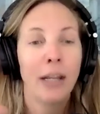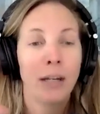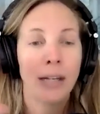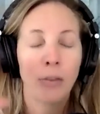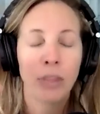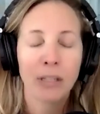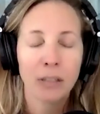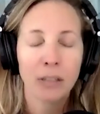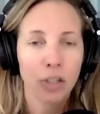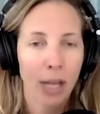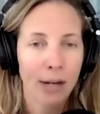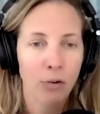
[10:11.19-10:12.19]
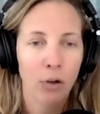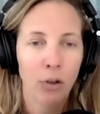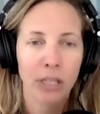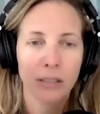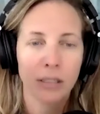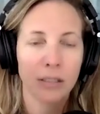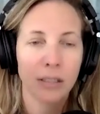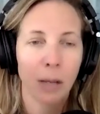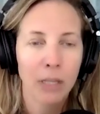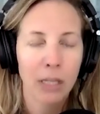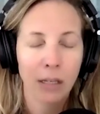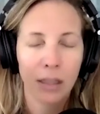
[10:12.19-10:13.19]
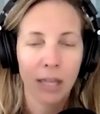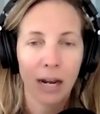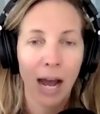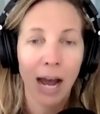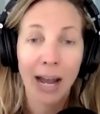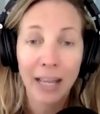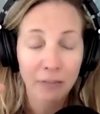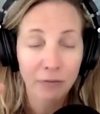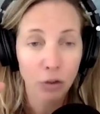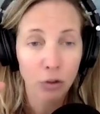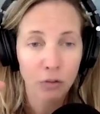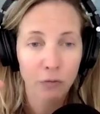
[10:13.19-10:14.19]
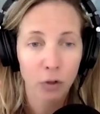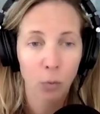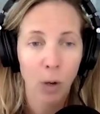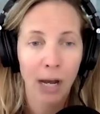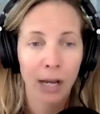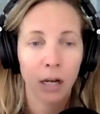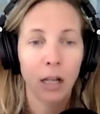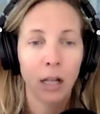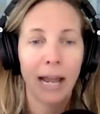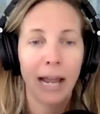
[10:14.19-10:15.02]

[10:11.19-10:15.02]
Now, this is general. This is something that I have used for a while,